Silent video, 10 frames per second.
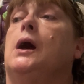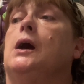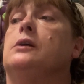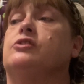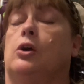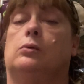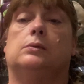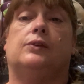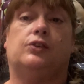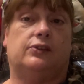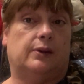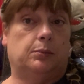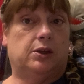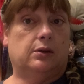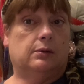So if you see
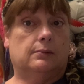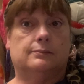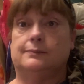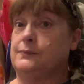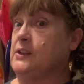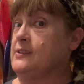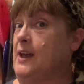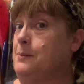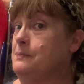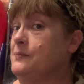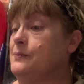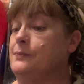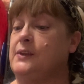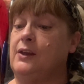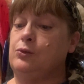me the same,
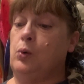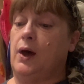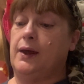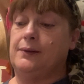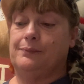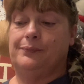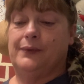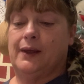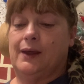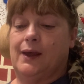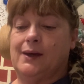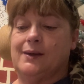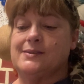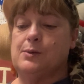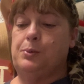that's why.
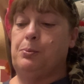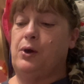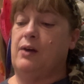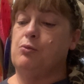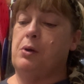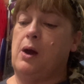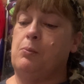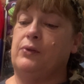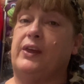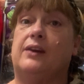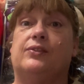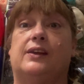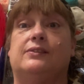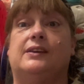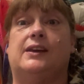Because some people have a problem with that if they
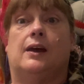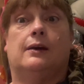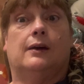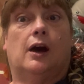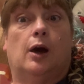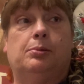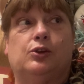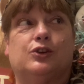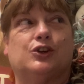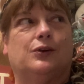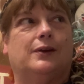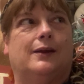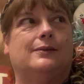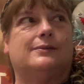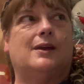see a blue shirt
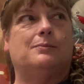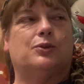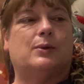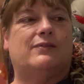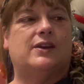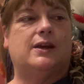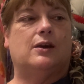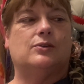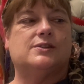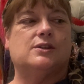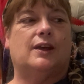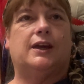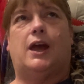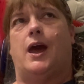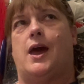in the same 3 videos. And they're
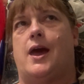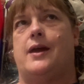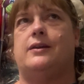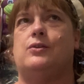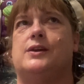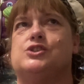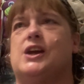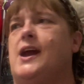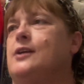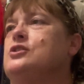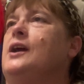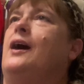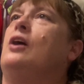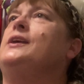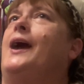like, yay, you didn't change.
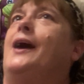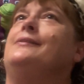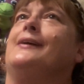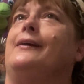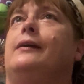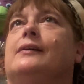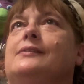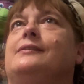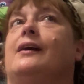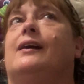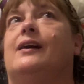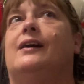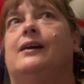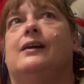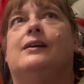Yeah, I did. Duh.
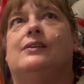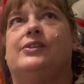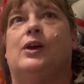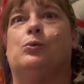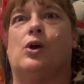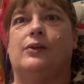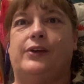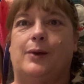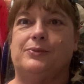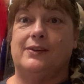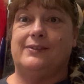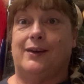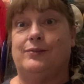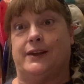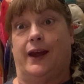They were all taped in the
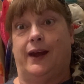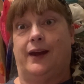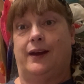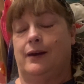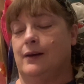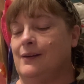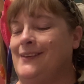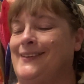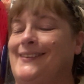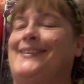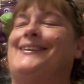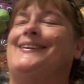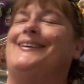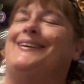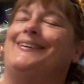same day.
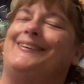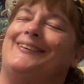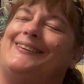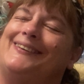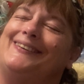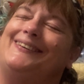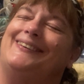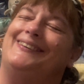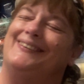I'm